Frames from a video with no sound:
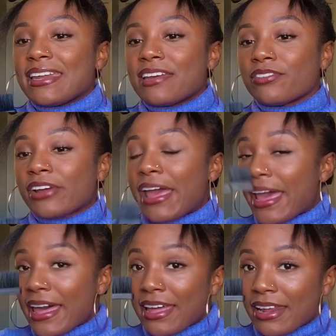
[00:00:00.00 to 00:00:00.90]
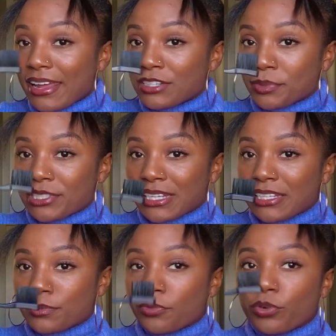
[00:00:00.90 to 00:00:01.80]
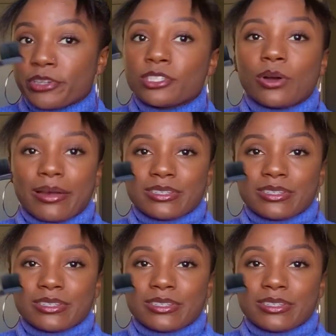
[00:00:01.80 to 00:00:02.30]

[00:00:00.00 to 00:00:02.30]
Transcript: never had an edge brush like this before, so I was